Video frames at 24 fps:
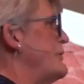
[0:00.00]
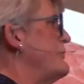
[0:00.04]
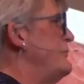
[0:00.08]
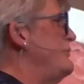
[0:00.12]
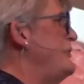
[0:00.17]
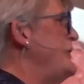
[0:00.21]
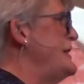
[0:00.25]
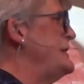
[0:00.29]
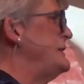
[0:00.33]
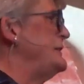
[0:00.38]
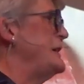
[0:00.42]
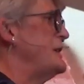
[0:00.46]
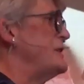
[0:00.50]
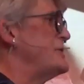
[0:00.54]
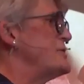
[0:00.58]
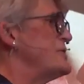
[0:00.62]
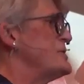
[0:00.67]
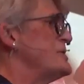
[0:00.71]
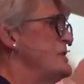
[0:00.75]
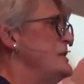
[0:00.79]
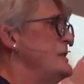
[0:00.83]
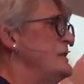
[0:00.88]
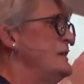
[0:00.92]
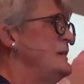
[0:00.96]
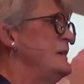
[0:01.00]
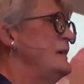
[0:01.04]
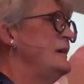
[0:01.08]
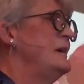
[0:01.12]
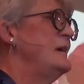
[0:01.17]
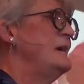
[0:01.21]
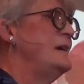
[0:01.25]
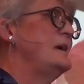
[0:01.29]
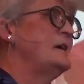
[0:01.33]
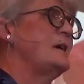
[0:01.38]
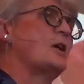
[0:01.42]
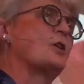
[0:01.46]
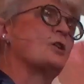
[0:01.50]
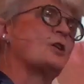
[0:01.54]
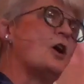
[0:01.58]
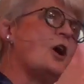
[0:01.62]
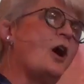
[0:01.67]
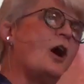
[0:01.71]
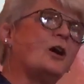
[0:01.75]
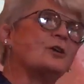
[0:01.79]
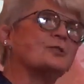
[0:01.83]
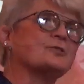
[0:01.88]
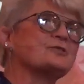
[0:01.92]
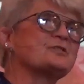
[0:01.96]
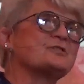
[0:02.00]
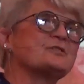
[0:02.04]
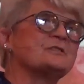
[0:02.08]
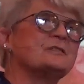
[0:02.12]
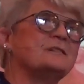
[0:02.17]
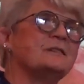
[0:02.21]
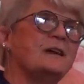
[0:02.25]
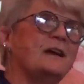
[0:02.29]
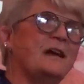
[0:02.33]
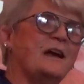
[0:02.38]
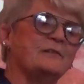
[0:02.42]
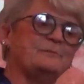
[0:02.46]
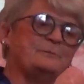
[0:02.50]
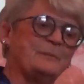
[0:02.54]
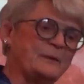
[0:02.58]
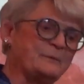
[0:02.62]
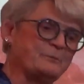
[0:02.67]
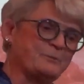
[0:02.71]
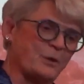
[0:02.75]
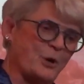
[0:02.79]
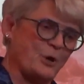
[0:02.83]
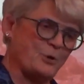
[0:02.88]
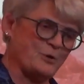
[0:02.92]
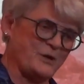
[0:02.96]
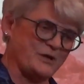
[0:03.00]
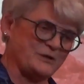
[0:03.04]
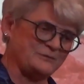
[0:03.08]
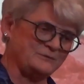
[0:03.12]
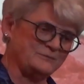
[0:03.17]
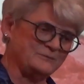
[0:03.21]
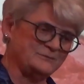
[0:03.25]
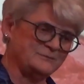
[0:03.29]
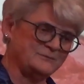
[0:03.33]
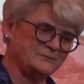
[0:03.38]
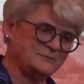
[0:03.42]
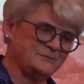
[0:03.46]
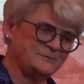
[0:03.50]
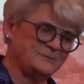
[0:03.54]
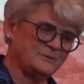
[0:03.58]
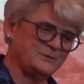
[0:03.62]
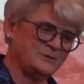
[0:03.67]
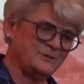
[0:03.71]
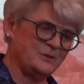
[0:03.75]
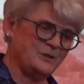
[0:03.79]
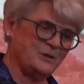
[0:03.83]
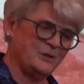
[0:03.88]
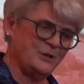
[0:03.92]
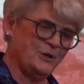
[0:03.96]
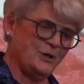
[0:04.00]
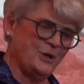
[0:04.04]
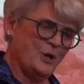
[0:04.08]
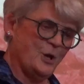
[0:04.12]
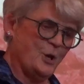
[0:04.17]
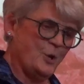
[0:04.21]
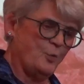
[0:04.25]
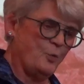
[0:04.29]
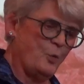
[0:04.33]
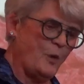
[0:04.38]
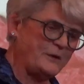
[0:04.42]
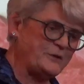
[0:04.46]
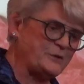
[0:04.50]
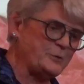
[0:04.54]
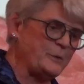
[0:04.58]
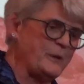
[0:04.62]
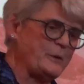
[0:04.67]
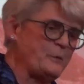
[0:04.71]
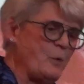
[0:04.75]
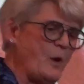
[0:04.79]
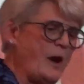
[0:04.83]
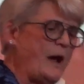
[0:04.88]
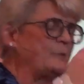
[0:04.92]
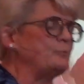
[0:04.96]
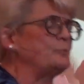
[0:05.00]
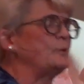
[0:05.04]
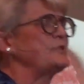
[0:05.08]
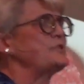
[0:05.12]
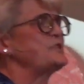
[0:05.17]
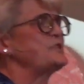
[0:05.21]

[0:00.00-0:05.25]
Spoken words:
feelings and our hearts have been broken? What do we want when